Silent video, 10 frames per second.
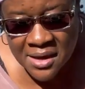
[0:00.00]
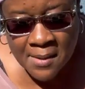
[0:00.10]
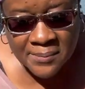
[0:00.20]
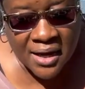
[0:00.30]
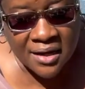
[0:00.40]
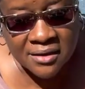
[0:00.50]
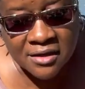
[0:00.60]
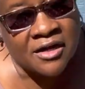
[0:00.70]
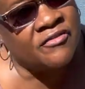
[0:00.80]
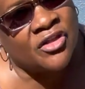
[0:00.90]
But I
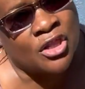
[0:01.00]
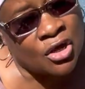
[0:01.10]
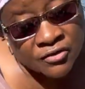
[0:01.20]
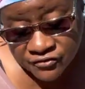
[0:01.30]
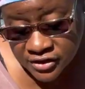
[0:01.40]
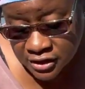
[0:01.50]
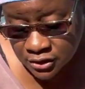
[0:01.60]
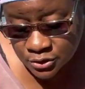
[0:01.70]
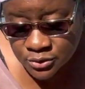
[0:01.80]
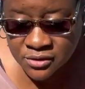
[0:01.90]
love the long
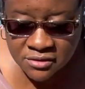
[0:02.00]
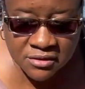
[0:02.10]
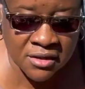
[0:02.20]
videos.